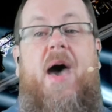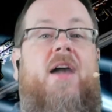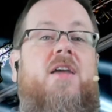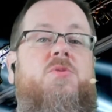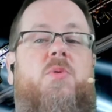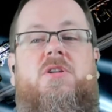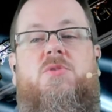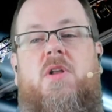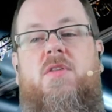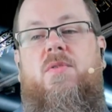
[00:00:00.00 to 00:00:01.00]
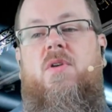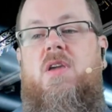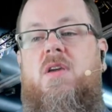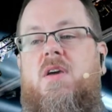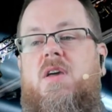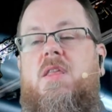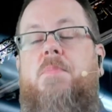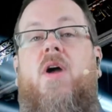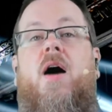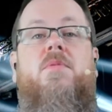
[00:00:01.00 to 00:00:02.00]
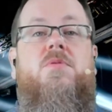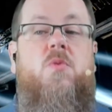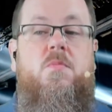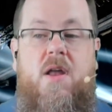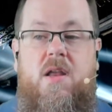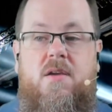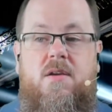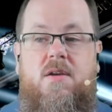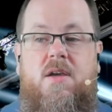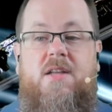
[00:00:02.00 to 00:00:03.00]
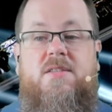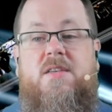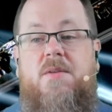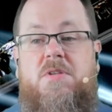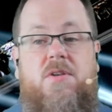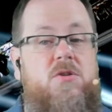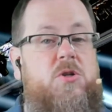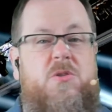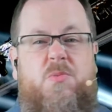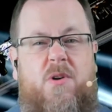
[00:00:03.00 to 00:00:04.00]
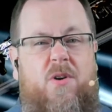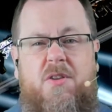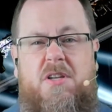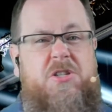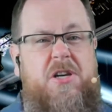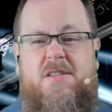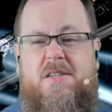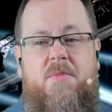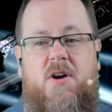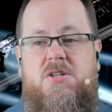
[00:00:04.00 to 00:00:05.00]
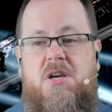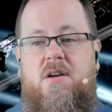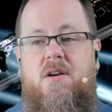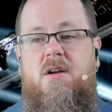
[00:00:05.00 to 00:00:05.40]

Back in 2023, the problems were many, and some solutions were only just emerging.